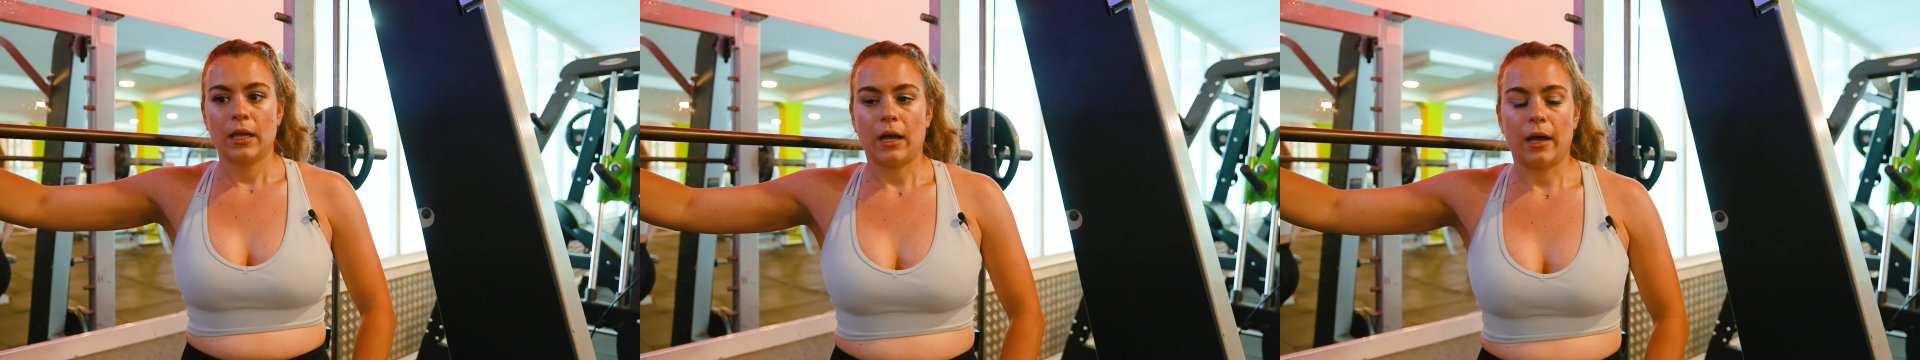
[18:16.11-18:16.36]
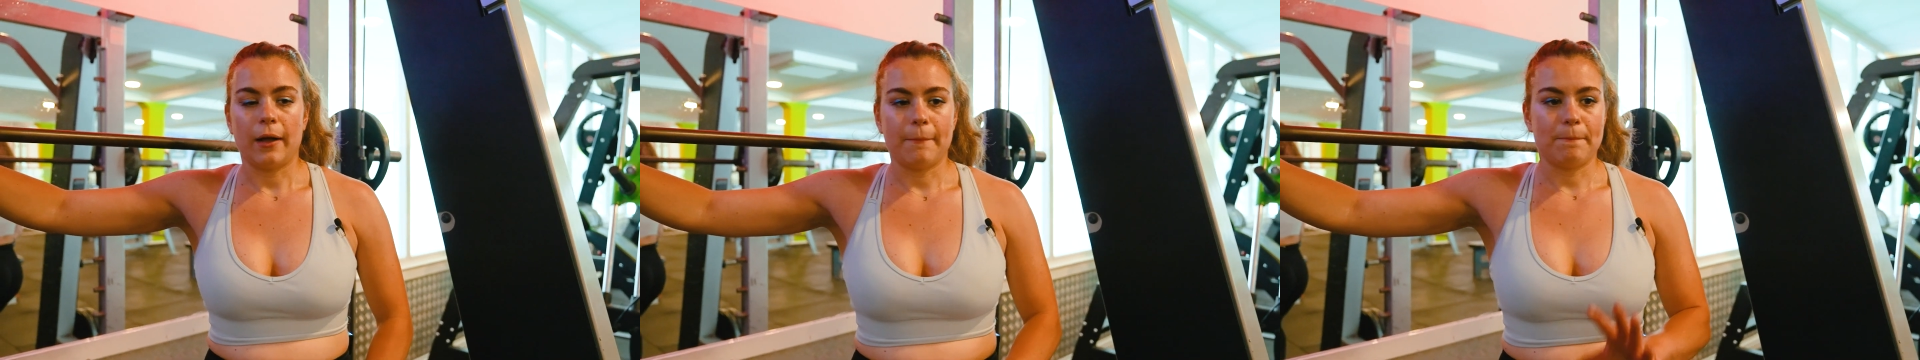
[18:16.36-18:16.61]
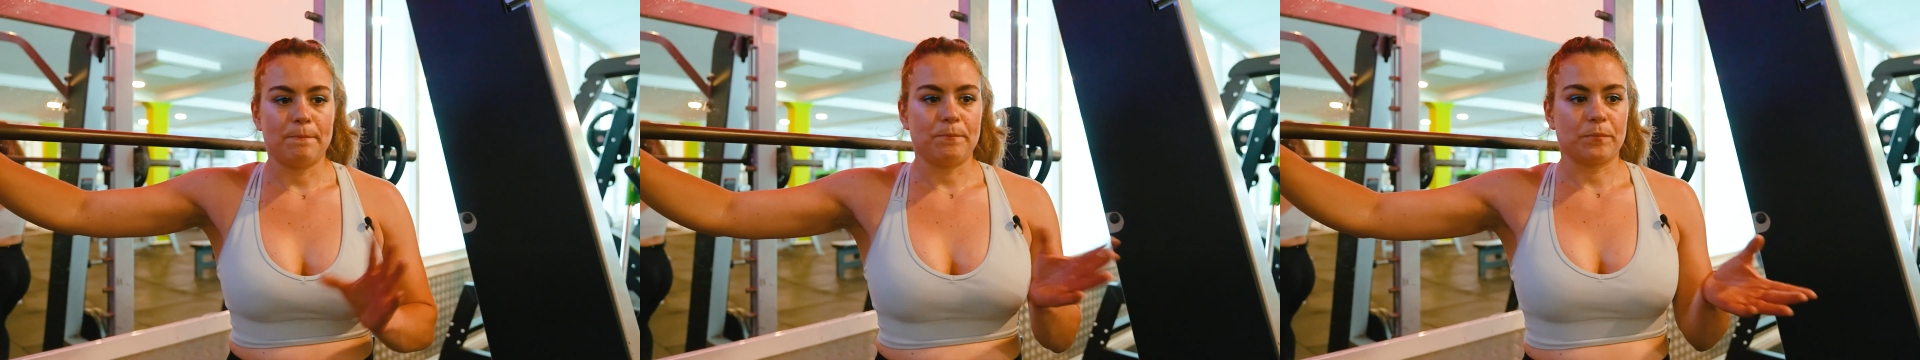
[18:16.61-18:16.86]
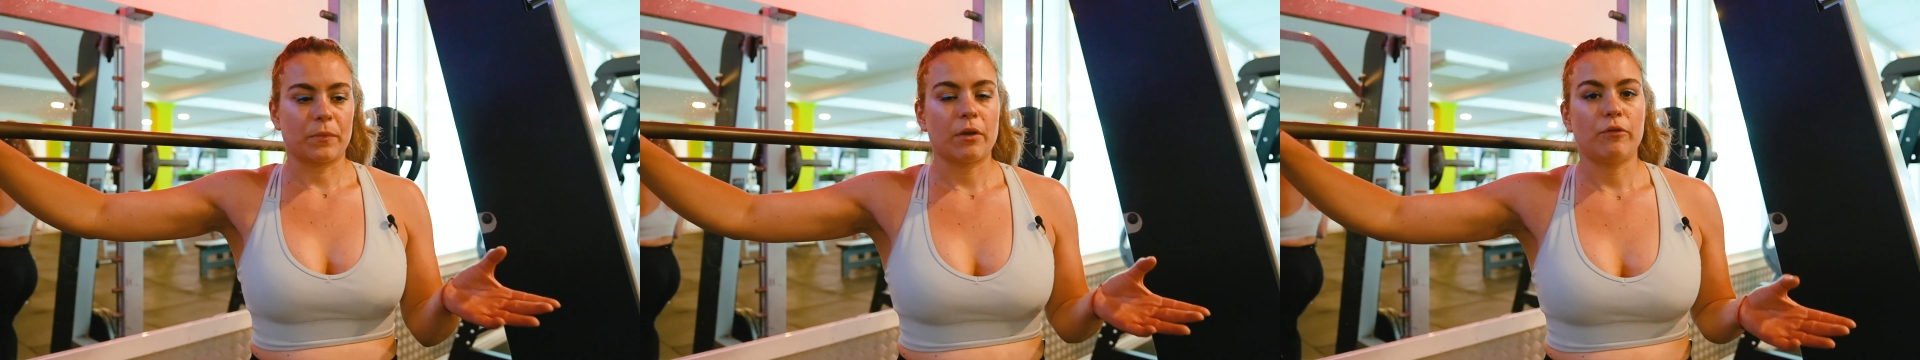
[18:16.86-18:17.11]

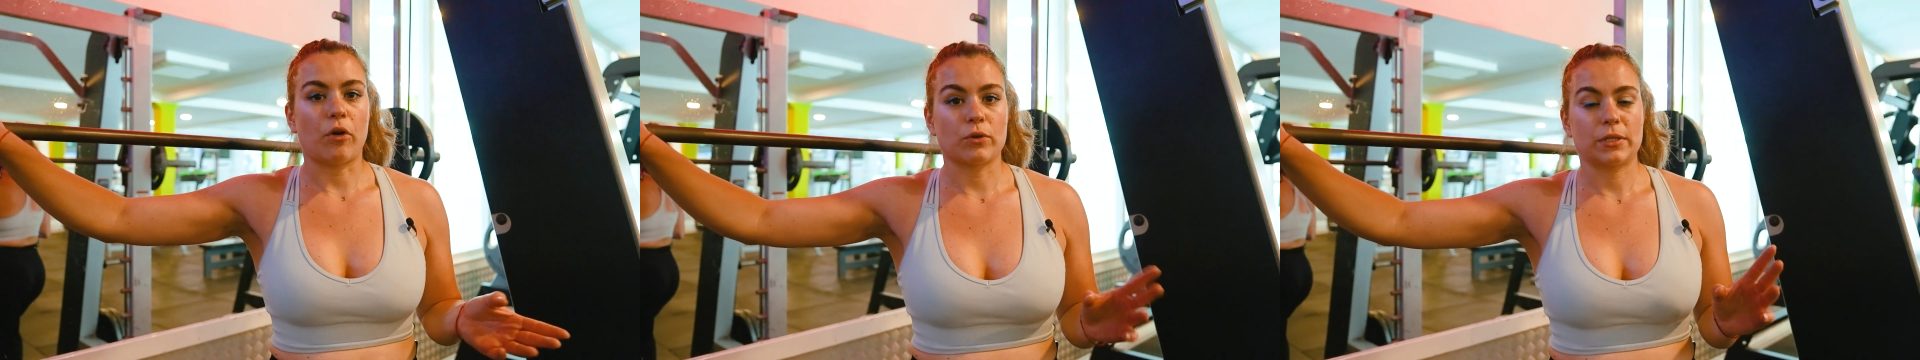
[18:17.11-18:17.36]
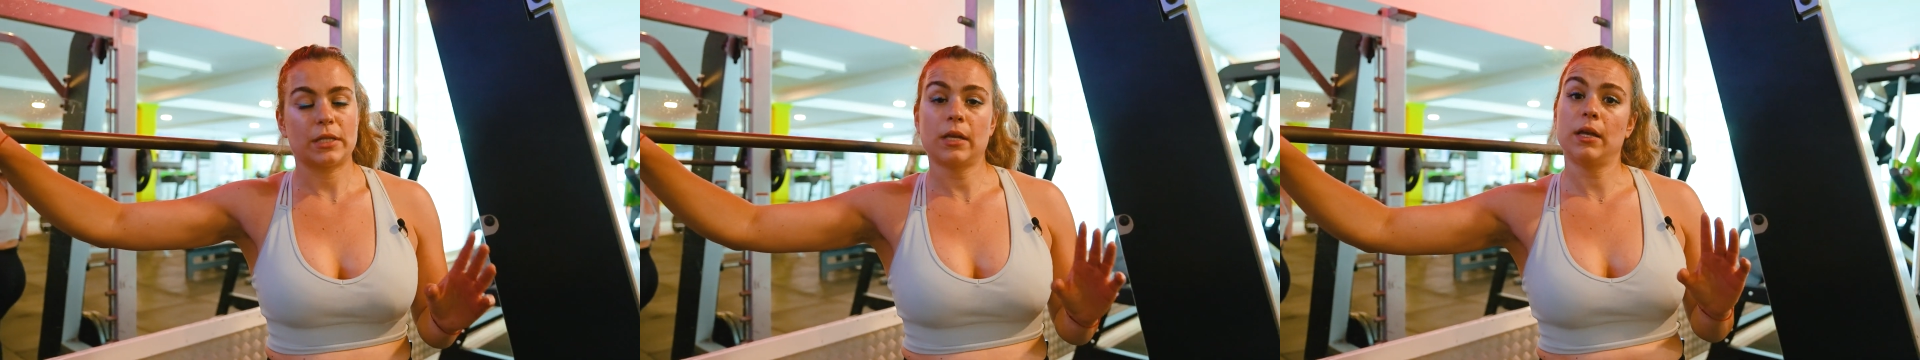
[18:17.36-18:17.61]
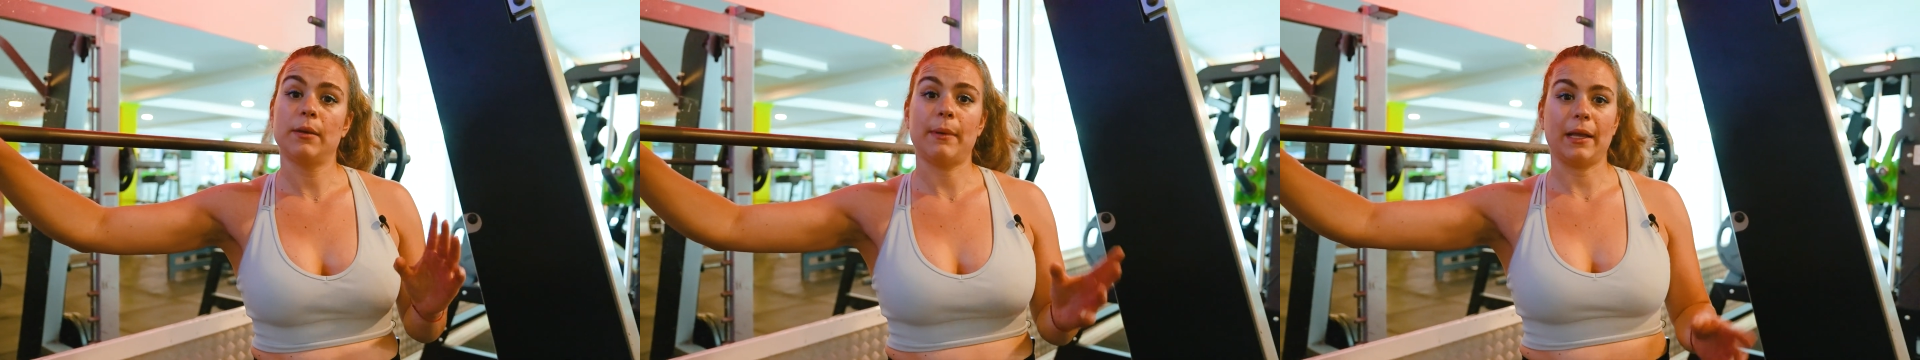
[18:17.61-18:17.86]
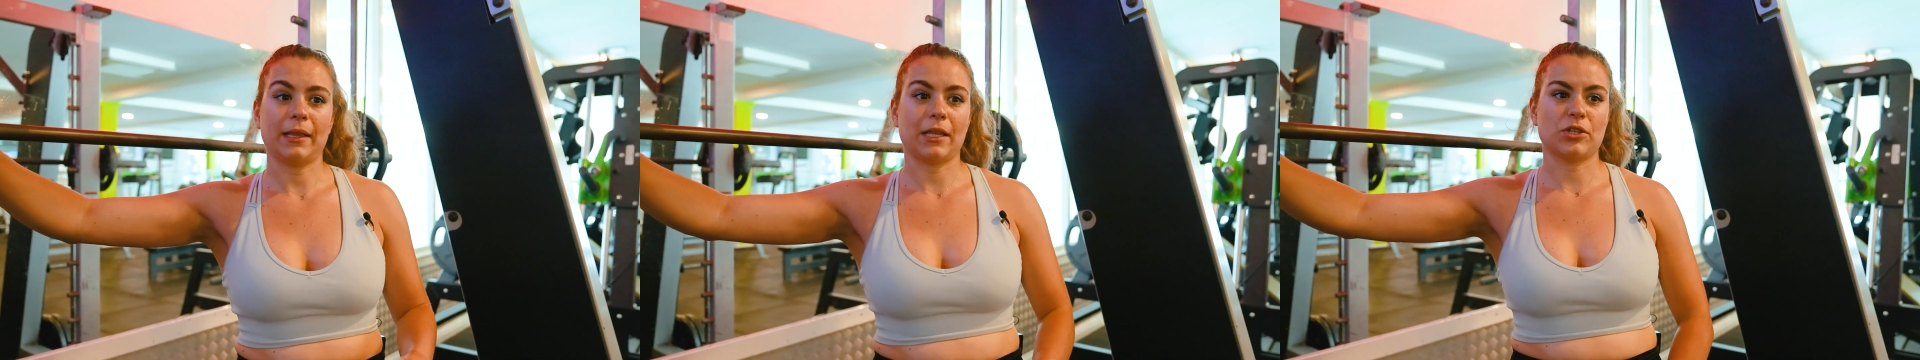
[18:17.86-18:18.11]
focus
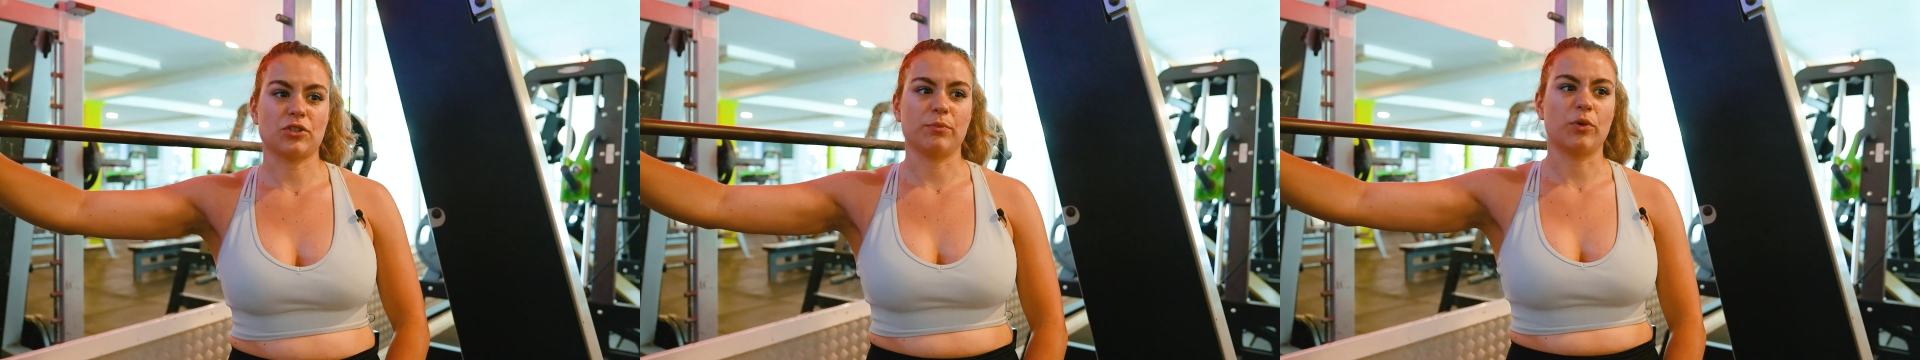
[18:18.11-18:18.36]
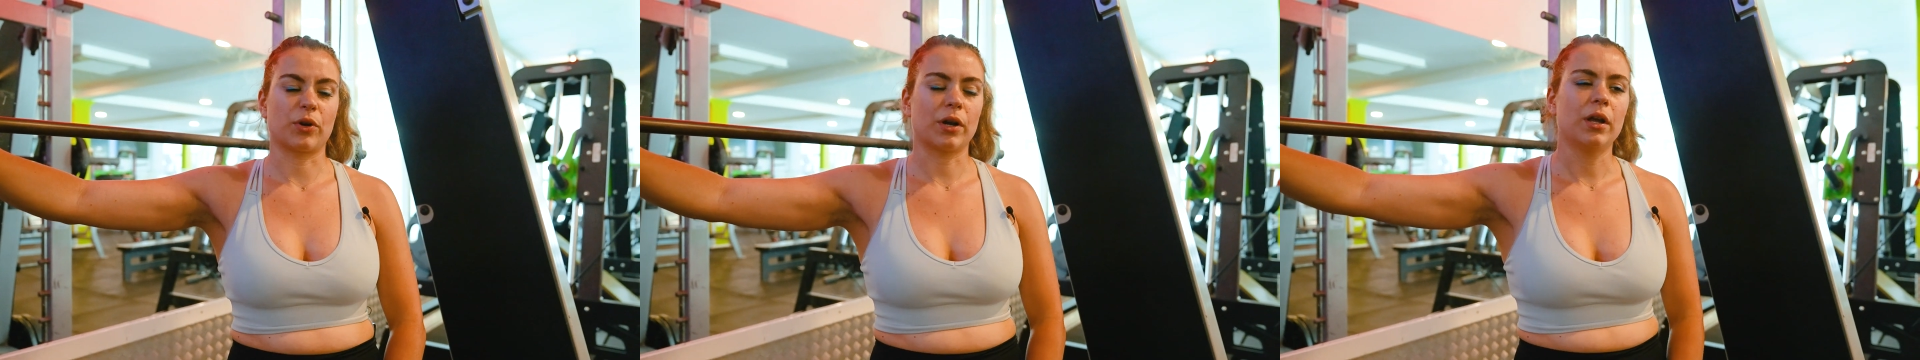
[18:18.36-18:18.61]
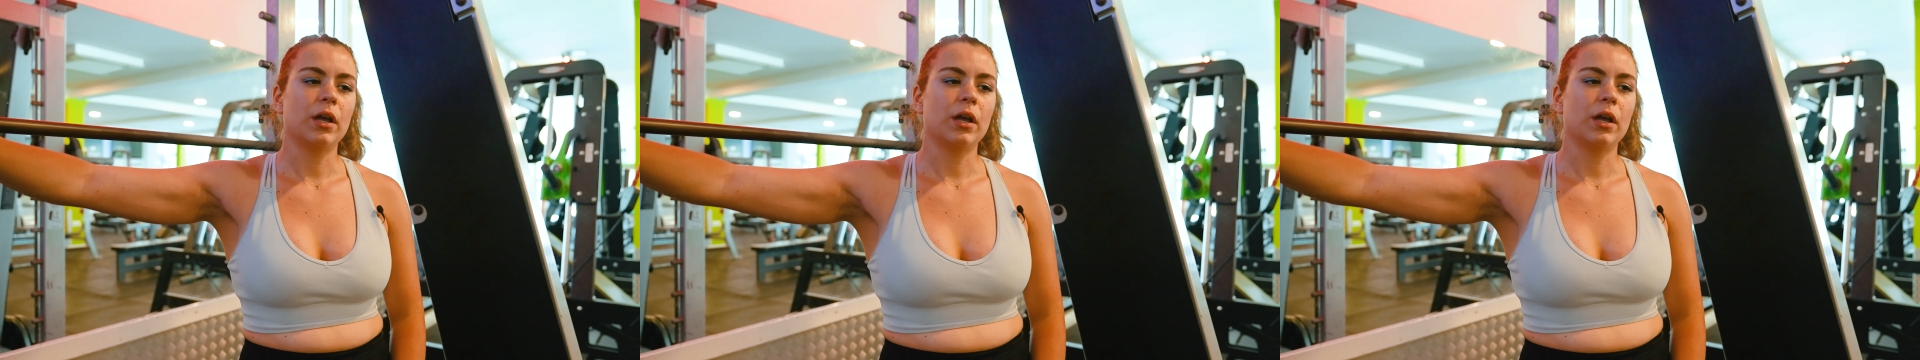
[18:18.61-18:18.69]
my attention more,